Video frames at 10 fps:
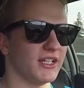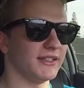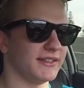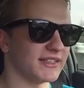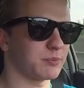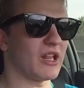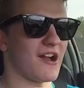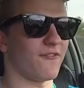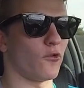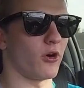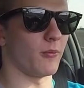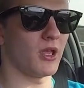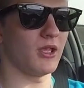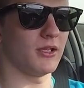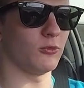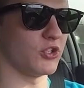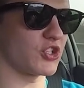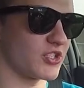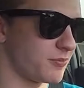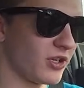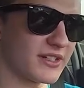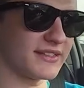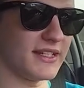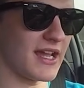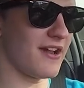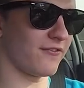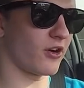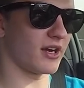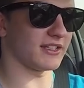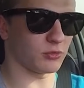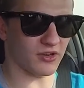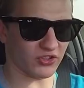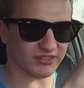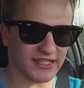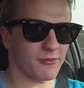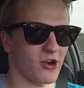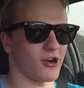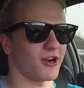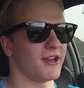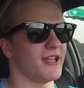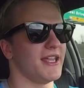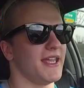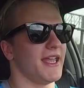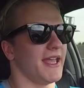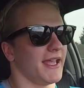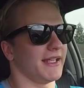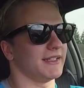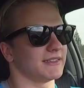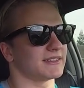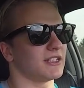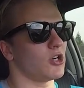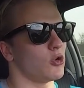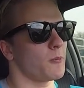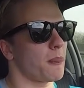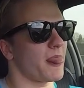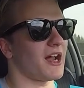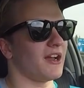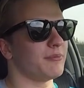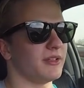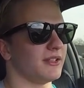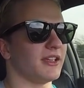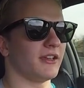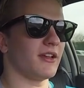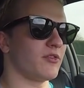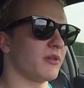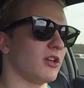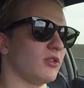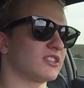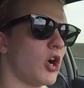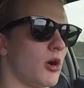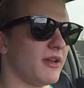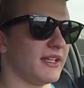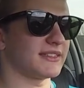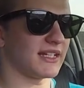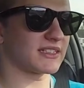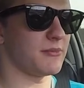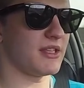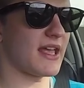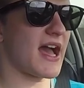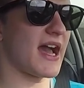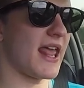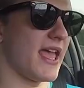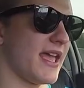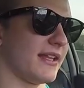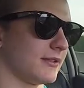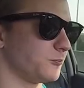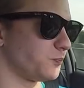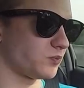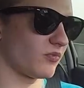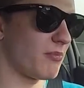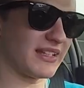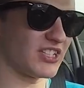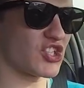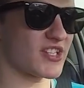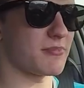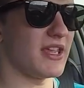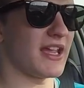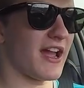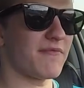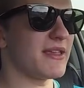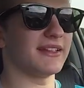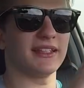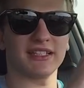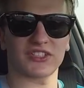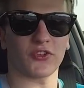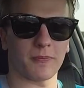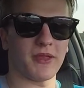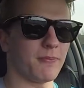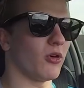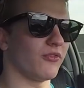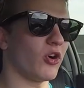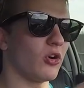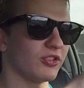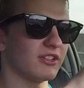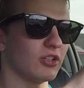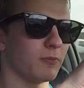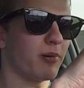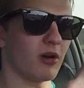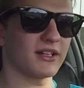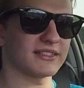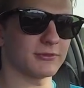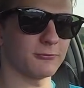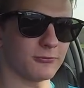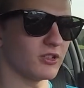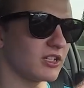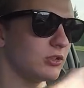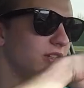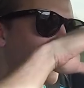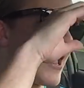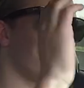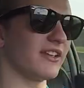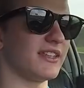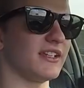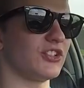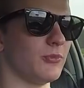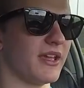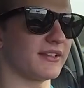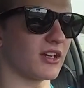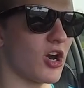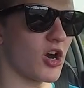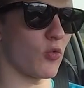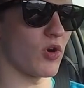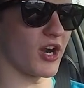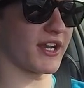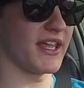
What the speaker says: this platform, which is BRZ, FRS, whatever, same car. So everybody always comments asking me that and messages me. I've made lists for people of all the little parts, including everything to make the car work.